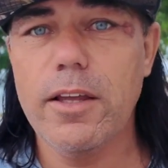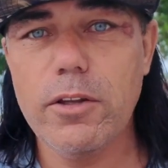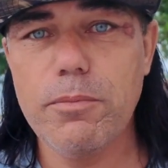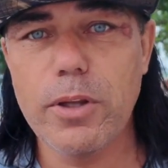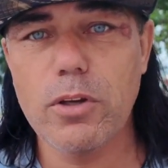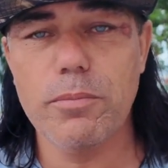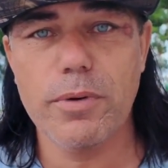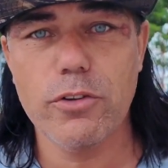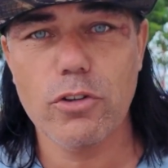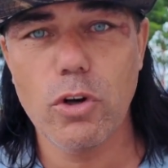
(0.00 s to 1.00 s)
the Bitcoin
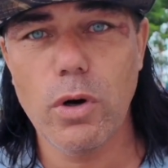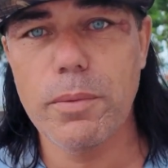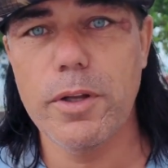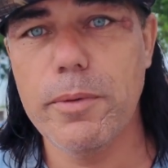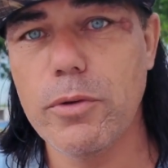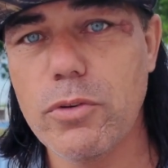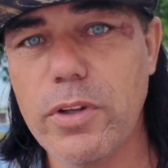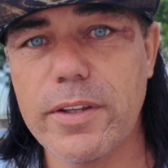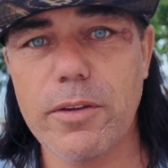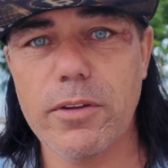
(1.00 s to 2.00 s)
price to go up a little bit to
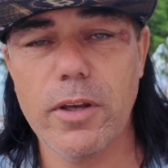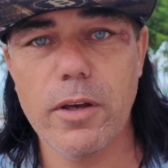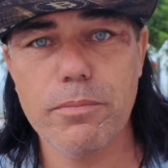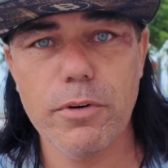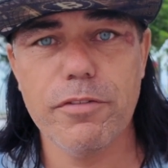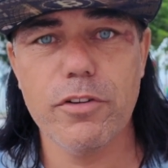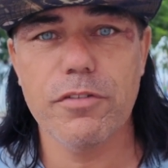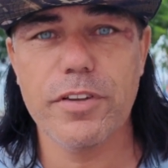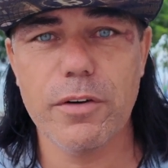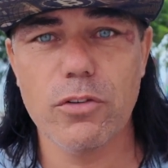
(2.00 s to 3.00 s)
take that profit
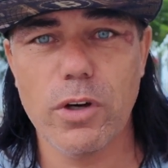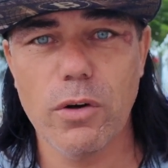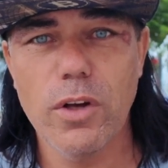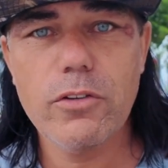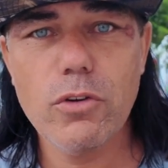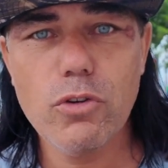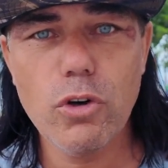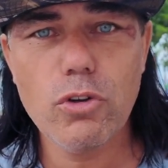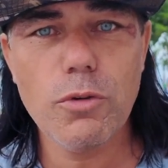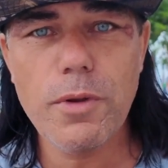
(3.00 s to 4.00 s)
over there as well. So
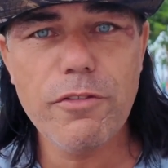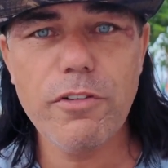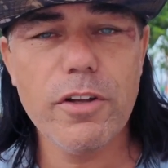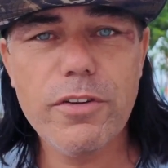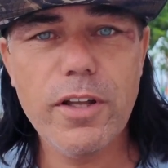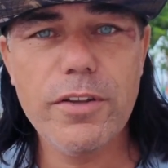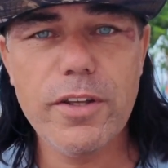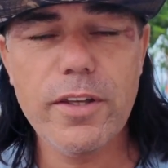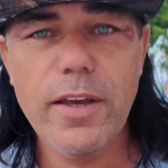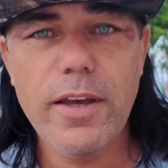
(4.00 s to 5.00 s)
short term, that
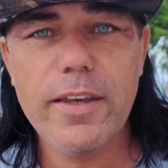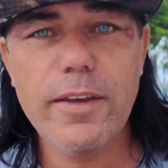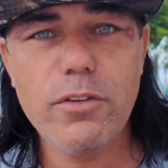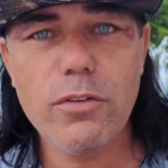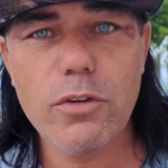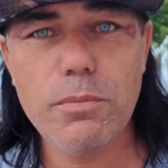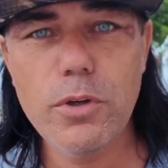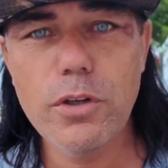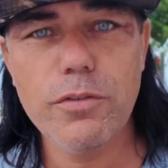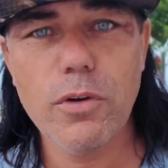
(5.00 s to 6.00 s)
volatility gives us the
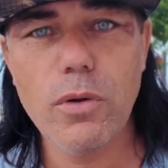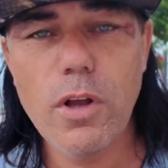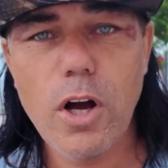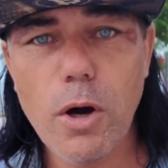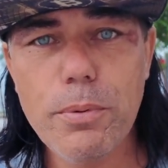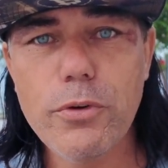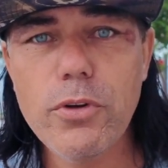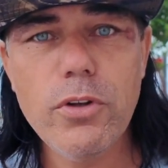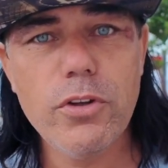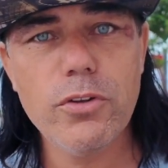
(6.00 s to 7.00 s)
beautiful
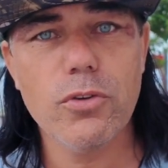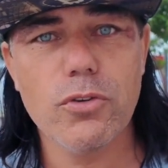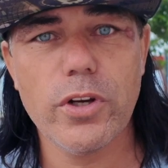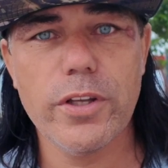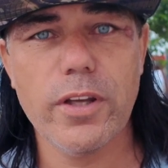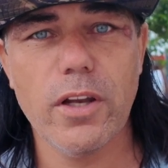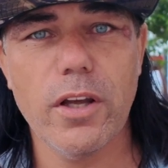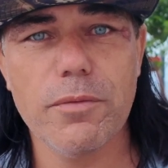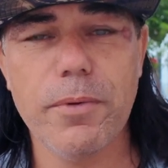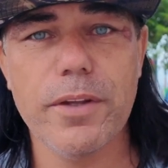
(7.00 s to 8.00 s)
opportunity to trade a
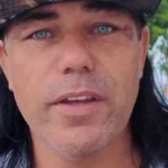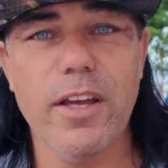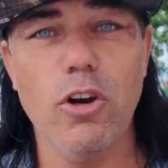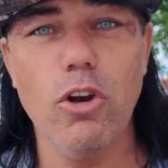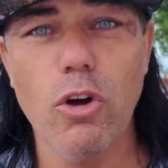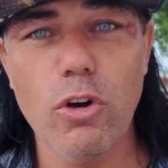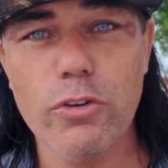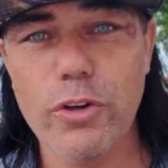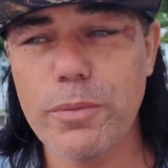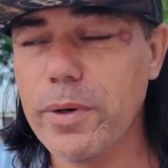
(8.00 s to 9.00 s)
lot. But long
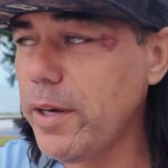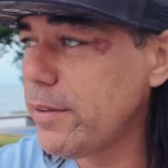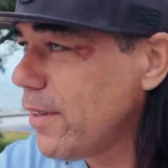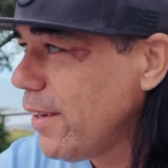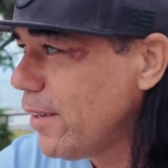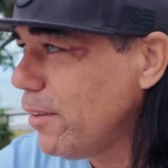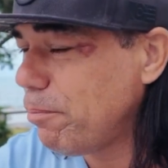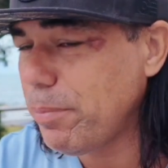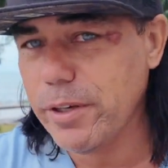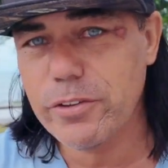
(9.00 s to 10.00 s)
term, guys, the
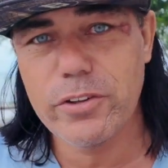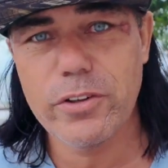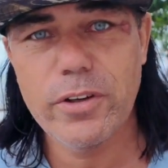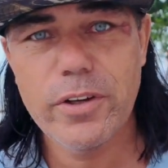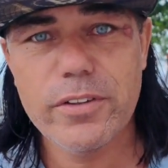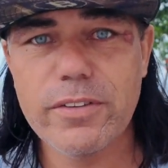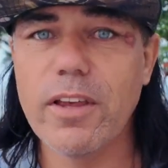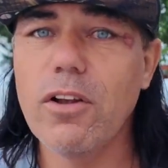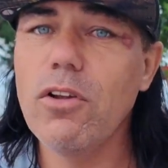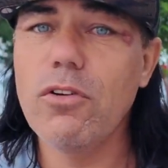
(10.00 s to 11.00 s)
picture
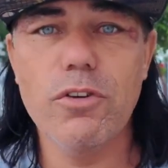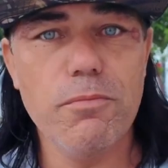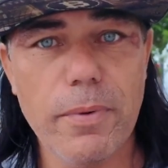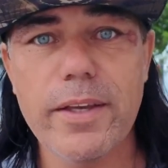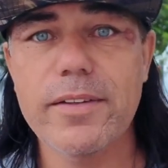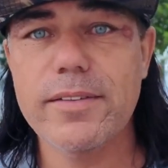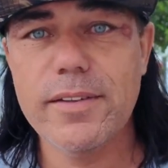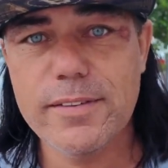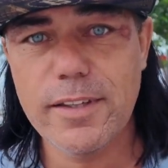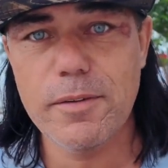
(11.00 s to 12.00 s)
still remains
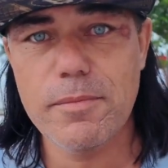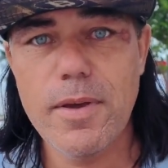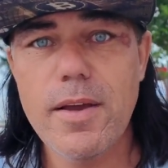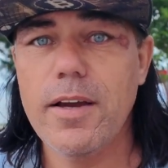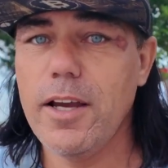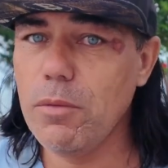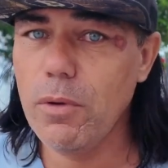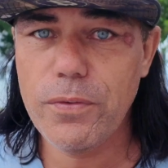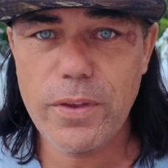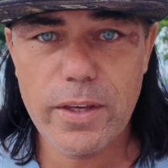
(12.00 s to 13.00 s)
the same. It
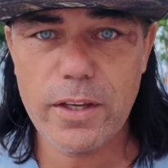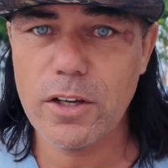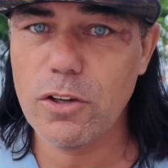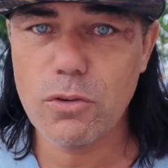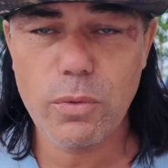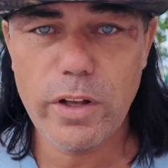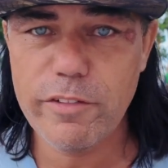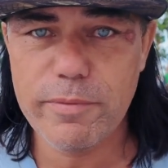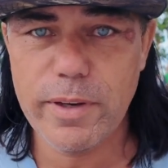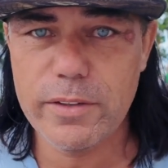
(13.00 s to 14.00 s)
will take another
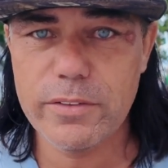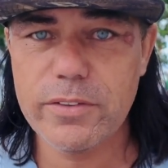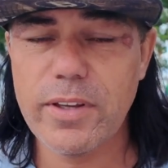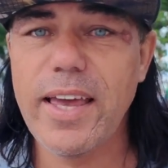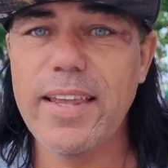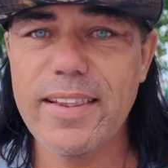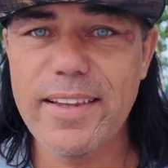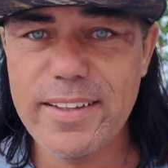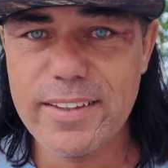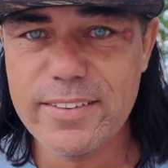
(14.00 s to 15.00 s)
12 months at
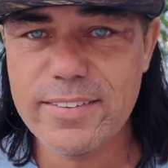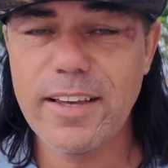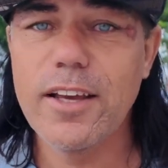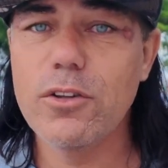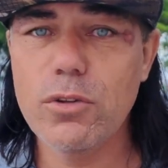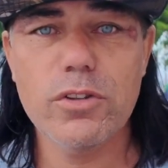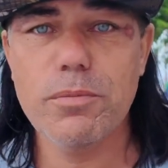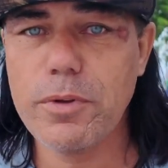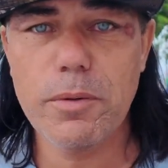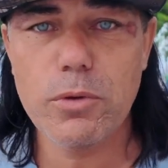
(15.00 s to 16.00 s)
least to
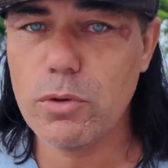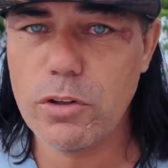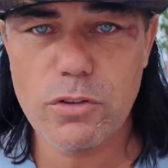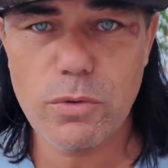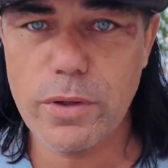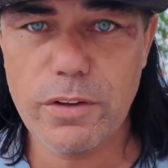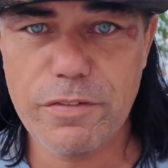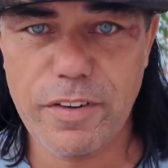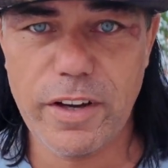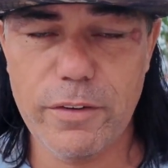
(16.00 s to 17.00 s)
September
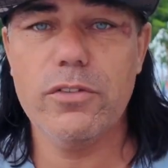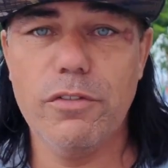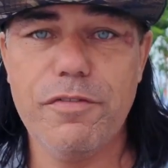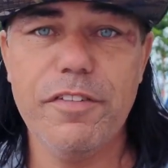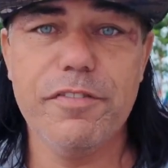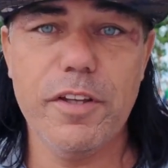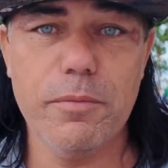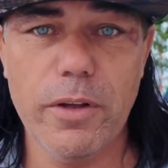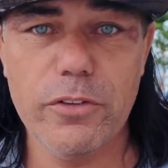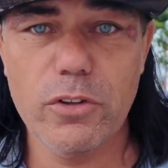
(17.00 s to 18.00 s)
2025, so
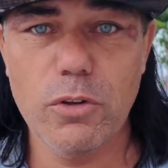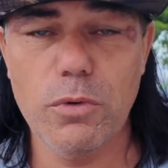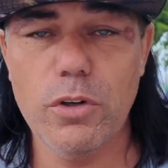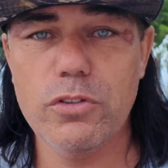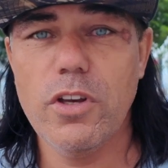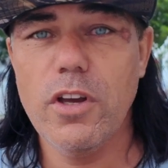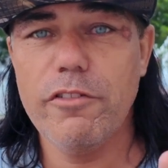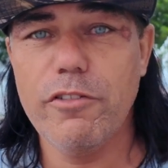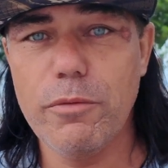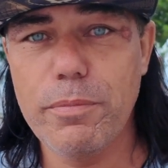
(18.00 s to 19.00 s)
15 months almost,
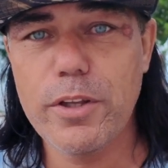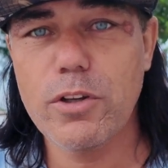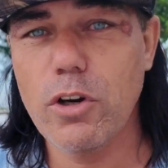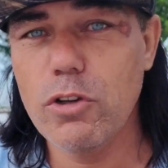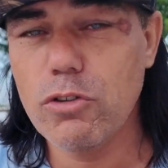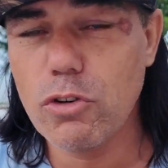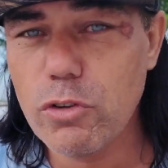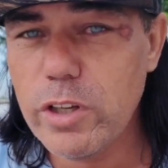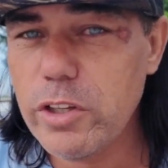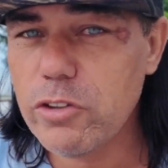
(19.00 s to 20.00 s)
for Bitcoin to
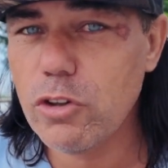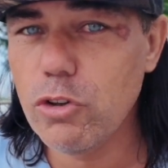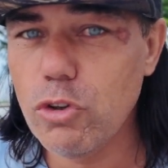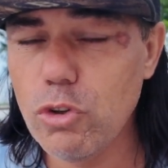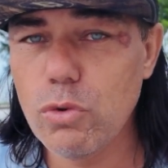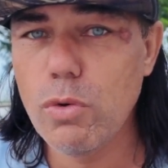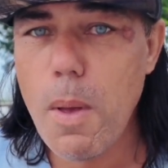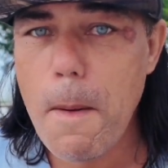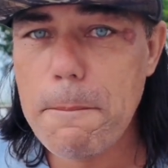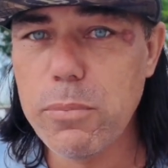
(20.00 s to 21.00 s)
reach a new
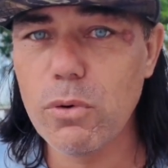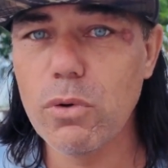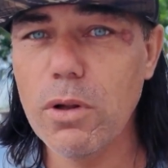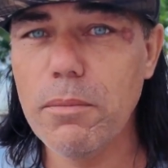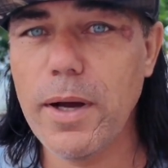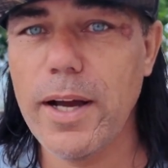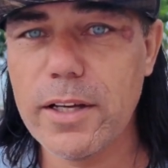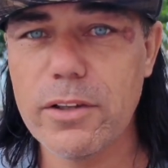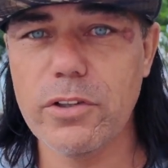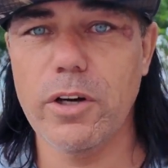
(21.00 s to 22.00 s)
bull
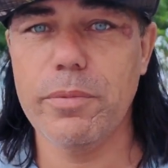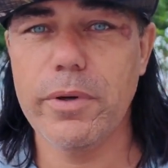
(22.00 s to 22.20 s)
market top.